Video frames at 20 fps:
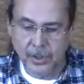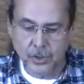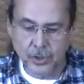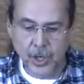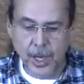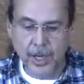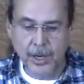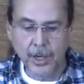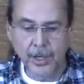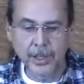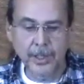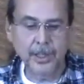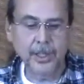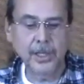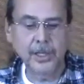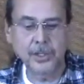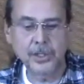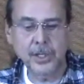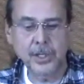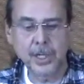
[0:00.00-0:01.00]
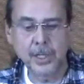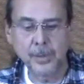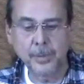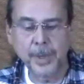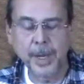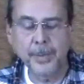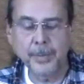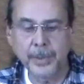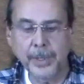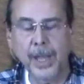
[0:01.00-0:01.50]
you know the the Chet
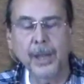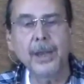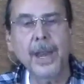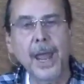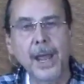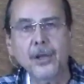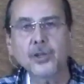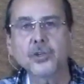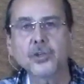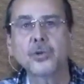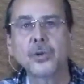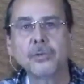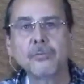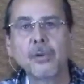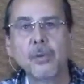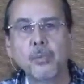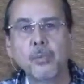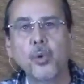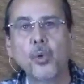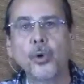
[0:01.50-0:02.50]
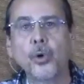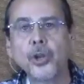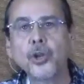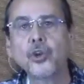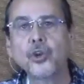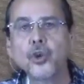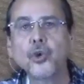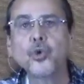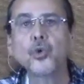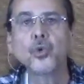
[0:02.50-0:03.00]
Huntleys and the people that actually
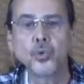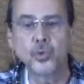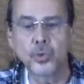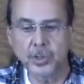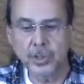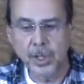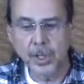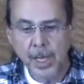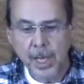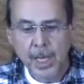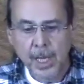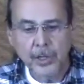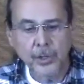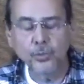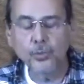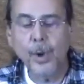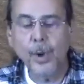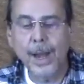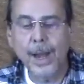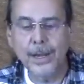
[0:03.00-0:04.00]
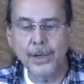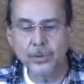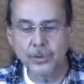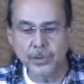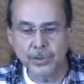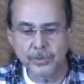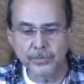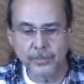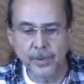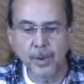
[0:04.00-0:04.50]
reported news, the
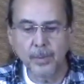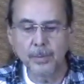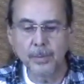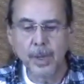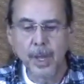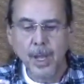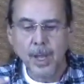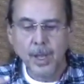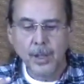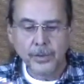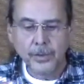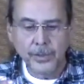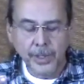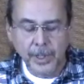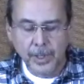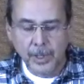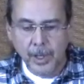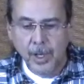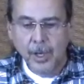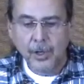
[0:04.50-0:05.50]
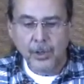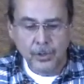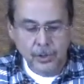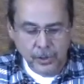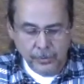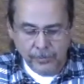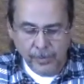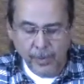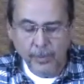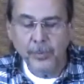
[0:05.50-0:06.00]
writers from the
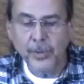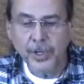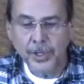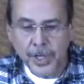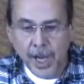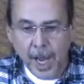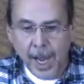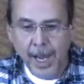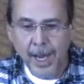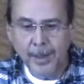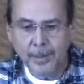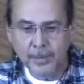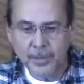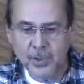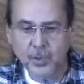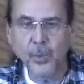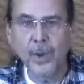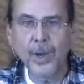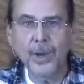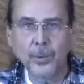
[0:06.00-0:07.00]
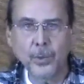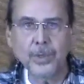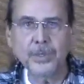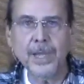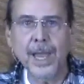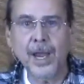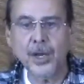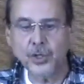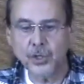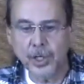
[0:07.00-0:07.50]
from the Times when
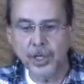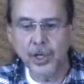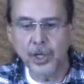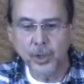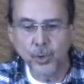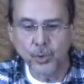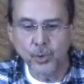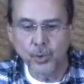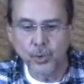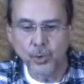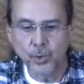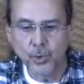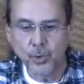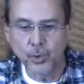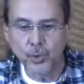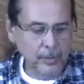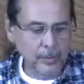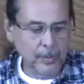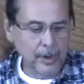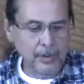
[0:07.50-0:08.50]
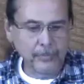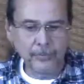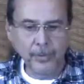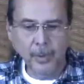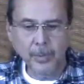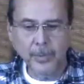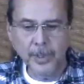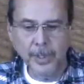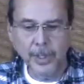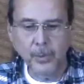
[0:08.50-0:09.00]
it was actually a newspaper
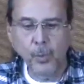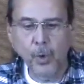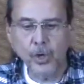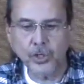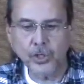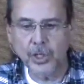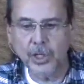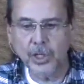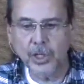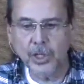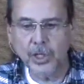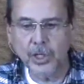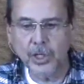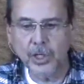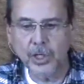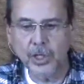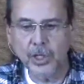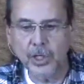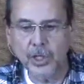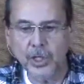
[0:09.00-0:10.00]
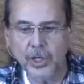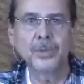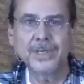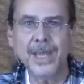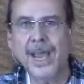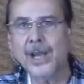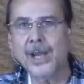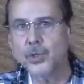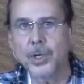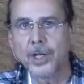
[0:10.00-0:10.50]
and from the Washington
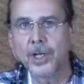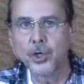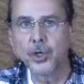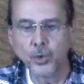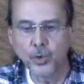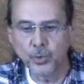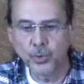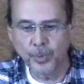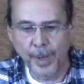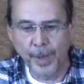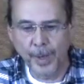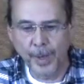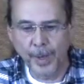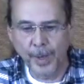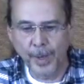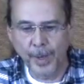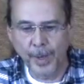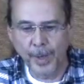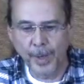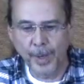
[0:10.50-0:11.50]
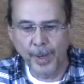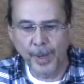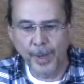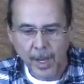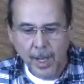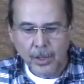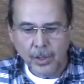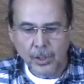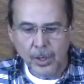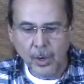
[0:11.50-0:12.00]
Post when it was a
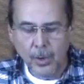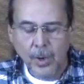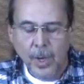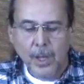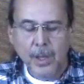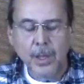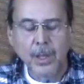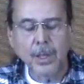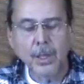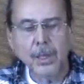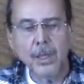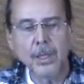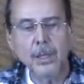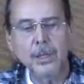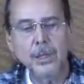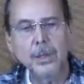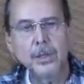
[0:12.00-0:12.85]
newspaper. You know,